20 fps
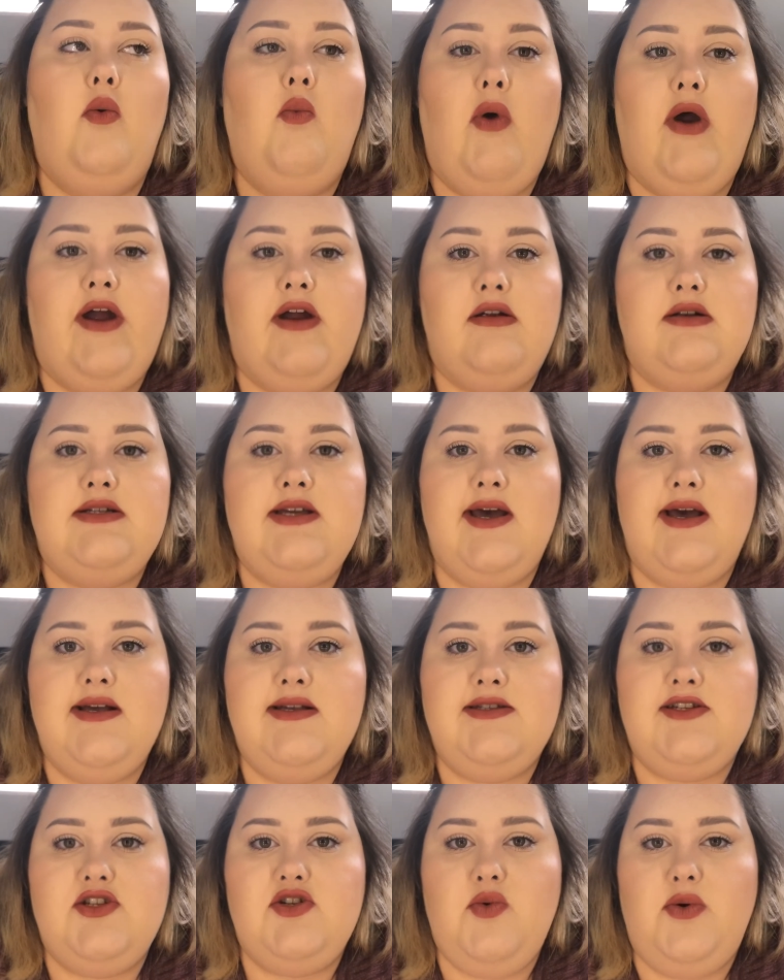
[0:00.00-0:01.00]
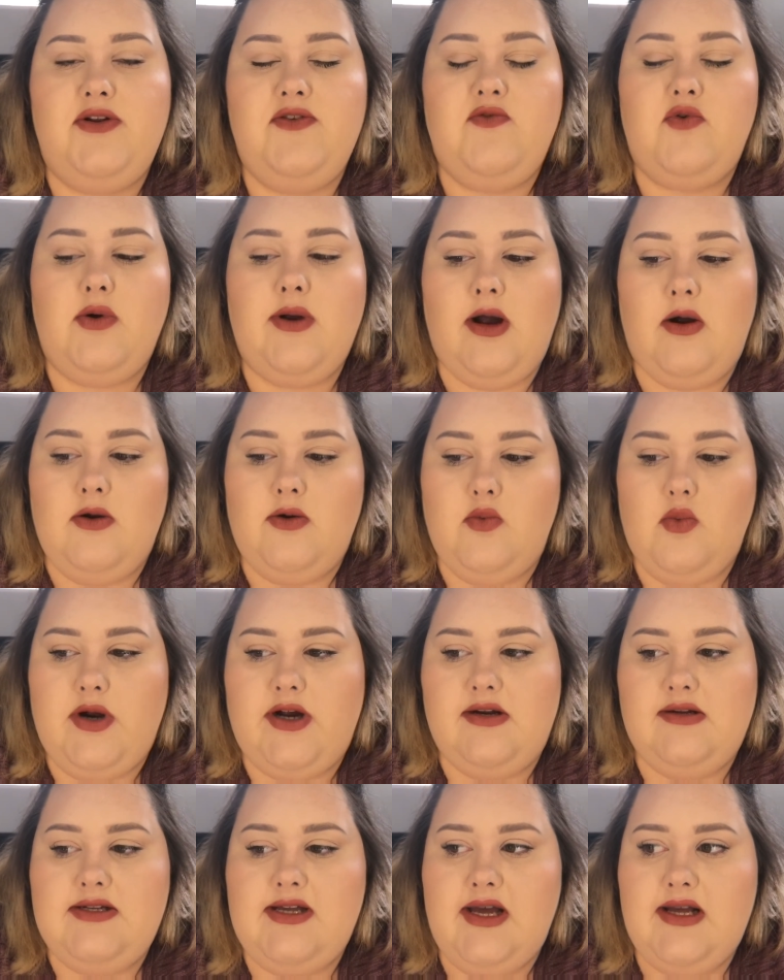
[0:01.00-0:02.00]
wear test, a 24-hour
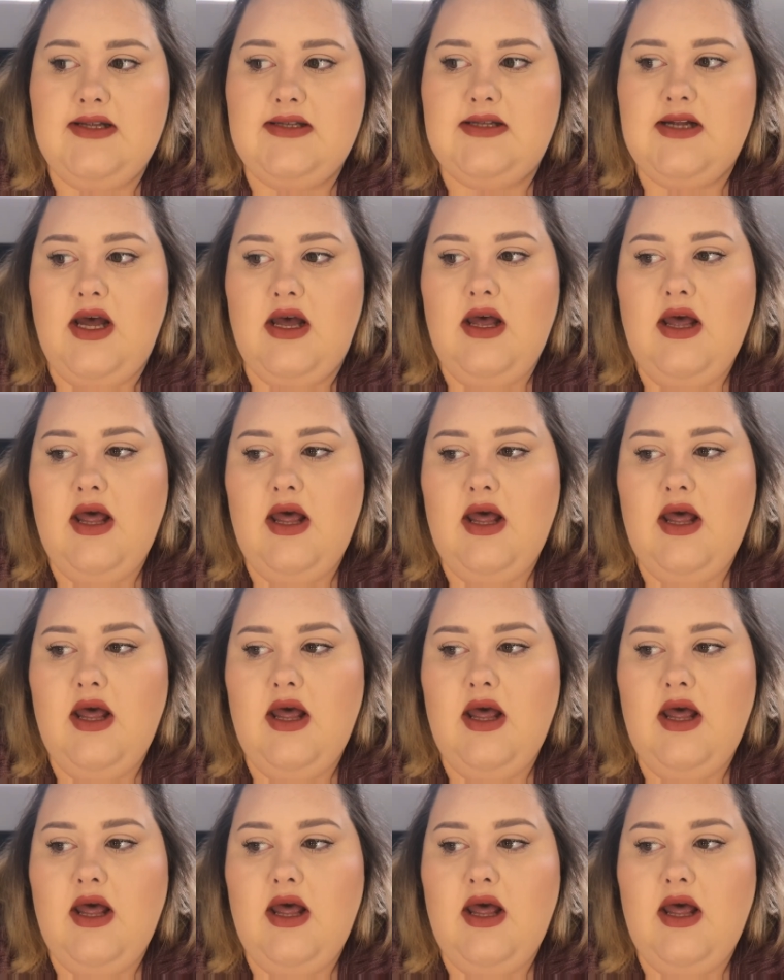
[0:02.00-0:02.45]
wear test,